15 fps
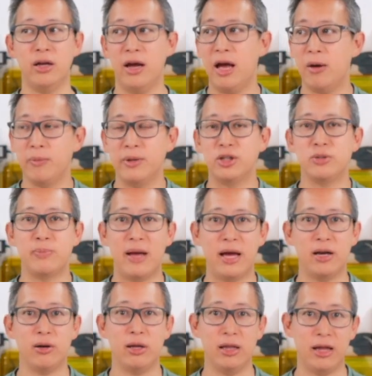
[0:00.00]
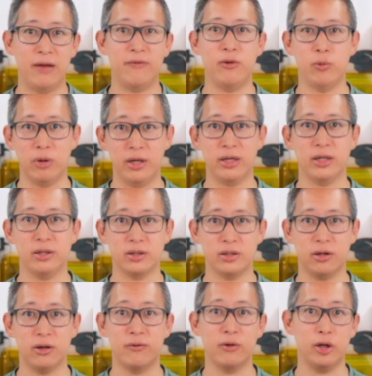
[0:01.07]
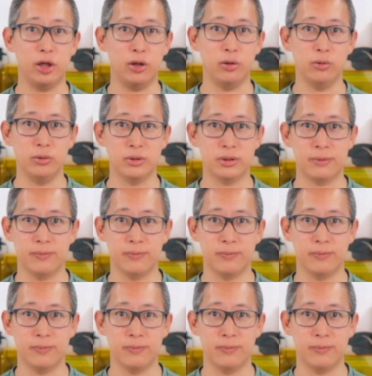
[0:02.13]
how much battery life you want to conserve or use.